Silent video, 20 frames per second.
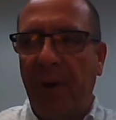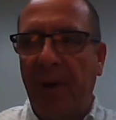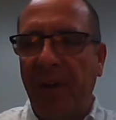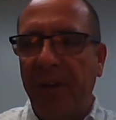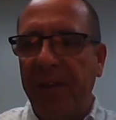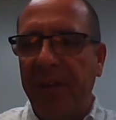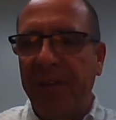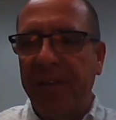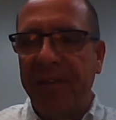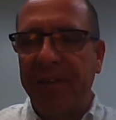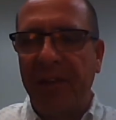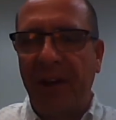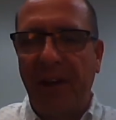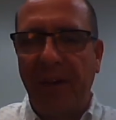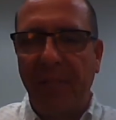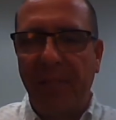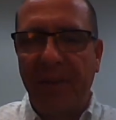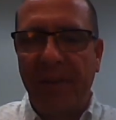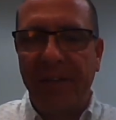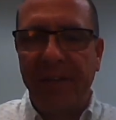the
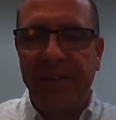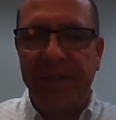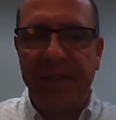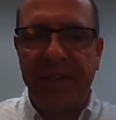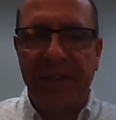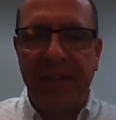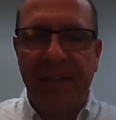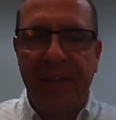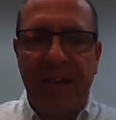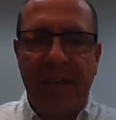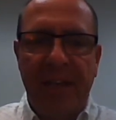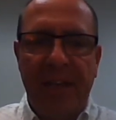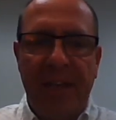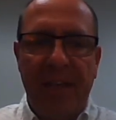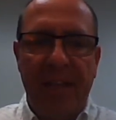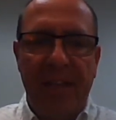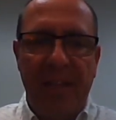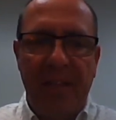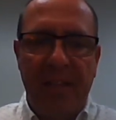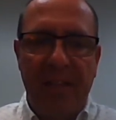assignments,
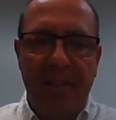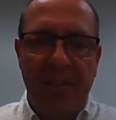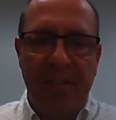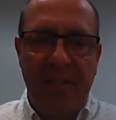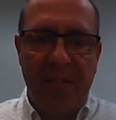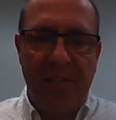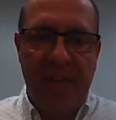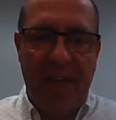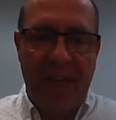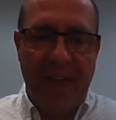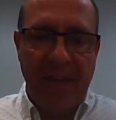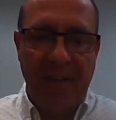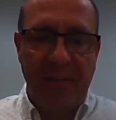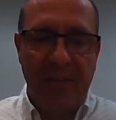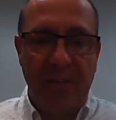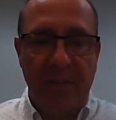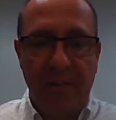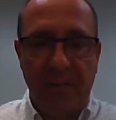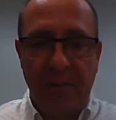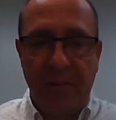
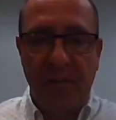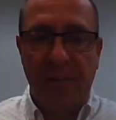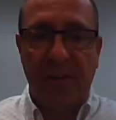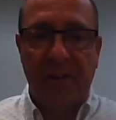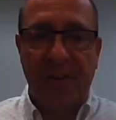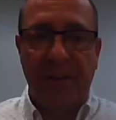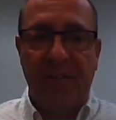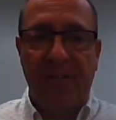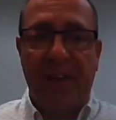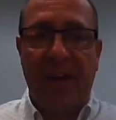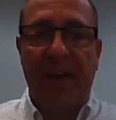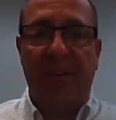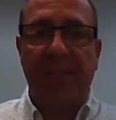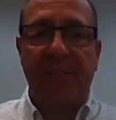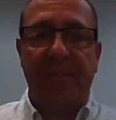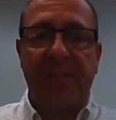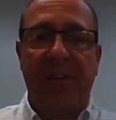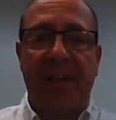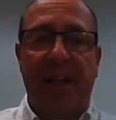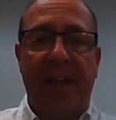then you're going to fail
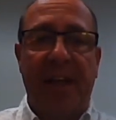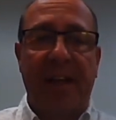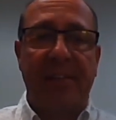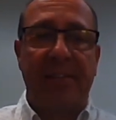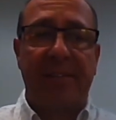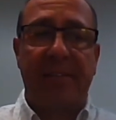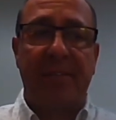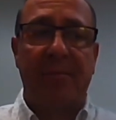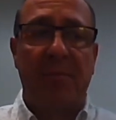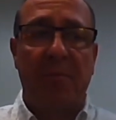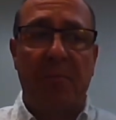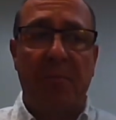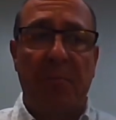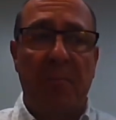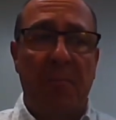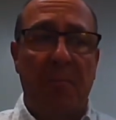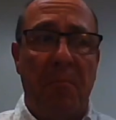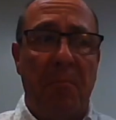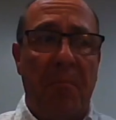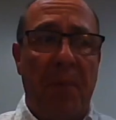this class.
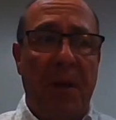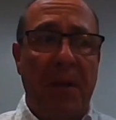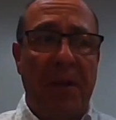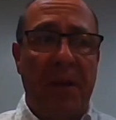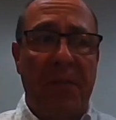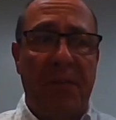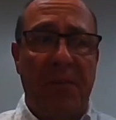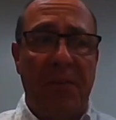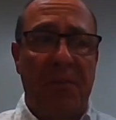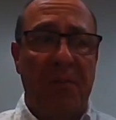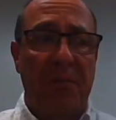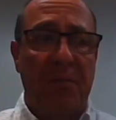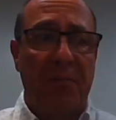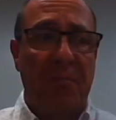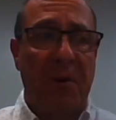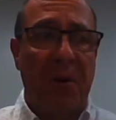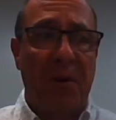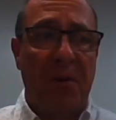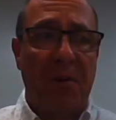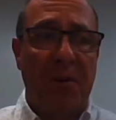But if you do the
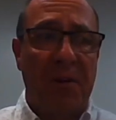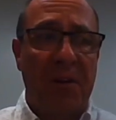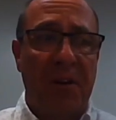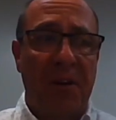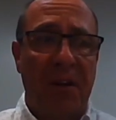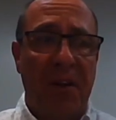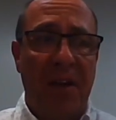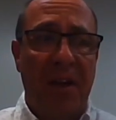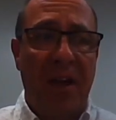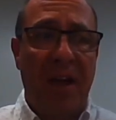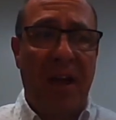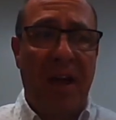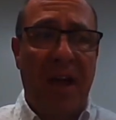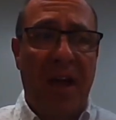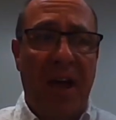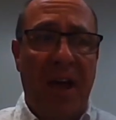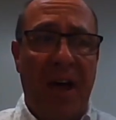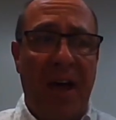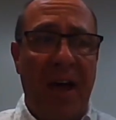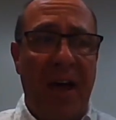work,
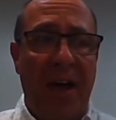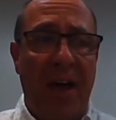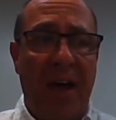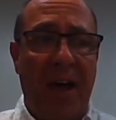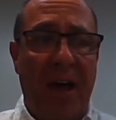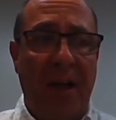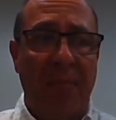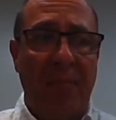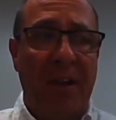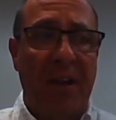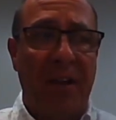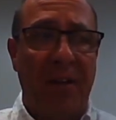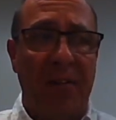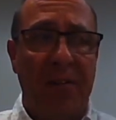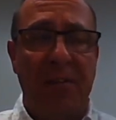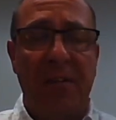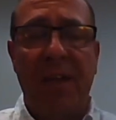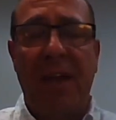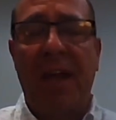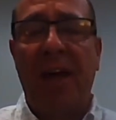I'm here
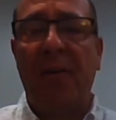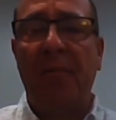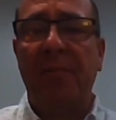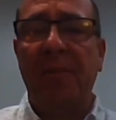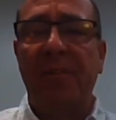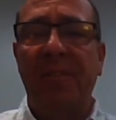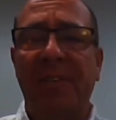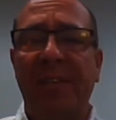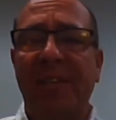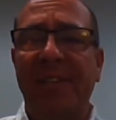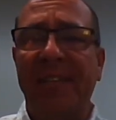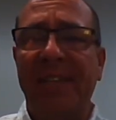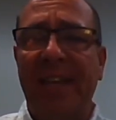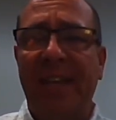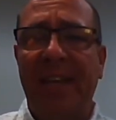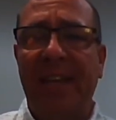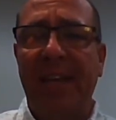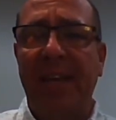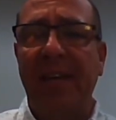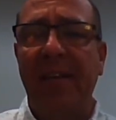to help you
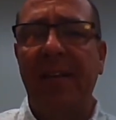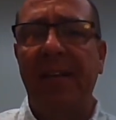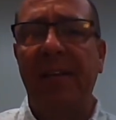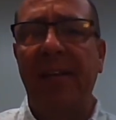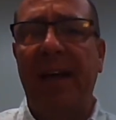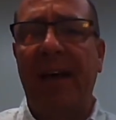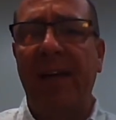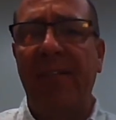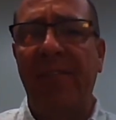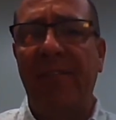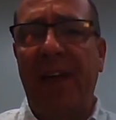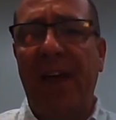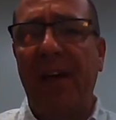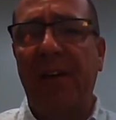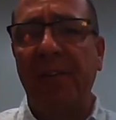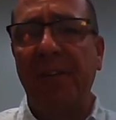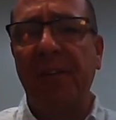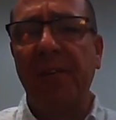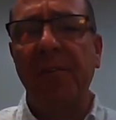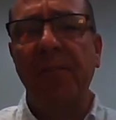succeed, not
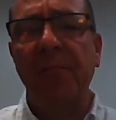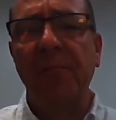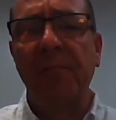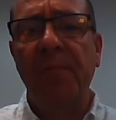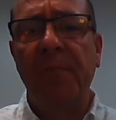fail you.